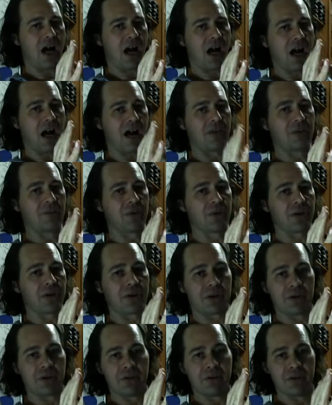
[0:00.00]
I work.
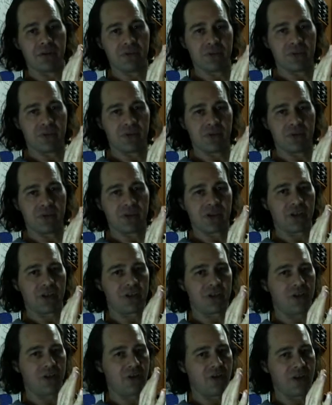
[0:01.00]
Do you work?
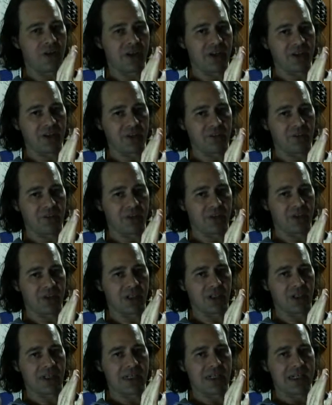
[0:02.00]
No, I don't
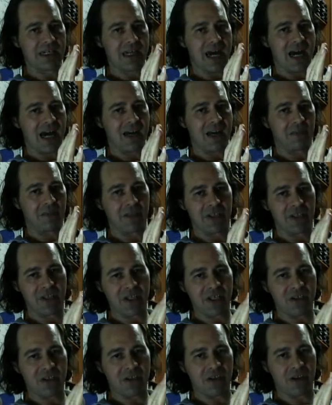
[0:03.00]
work. I am a
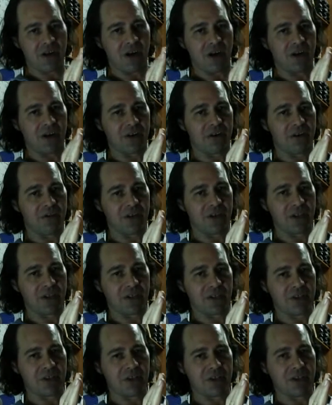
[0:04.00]
teacher. Are you a
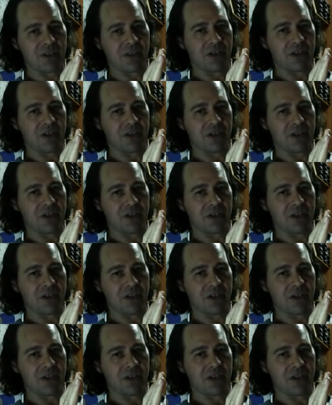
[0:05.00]
teacher?